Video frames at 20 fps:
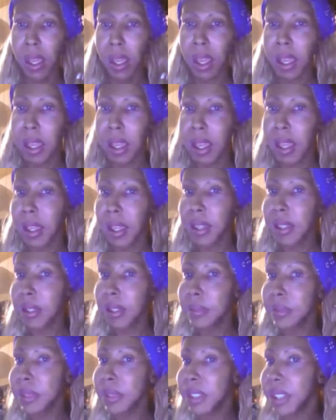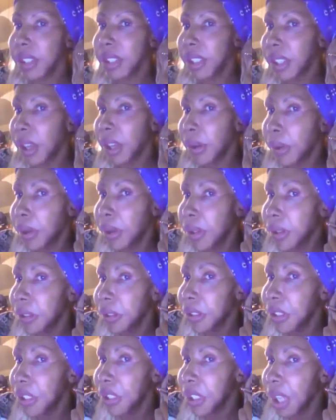And I'm just going to go where
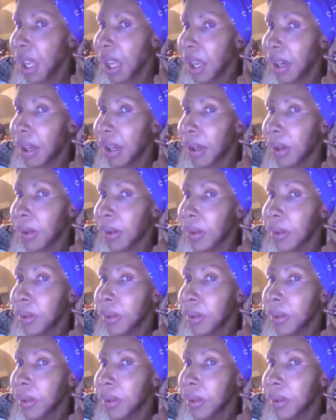there's shadow.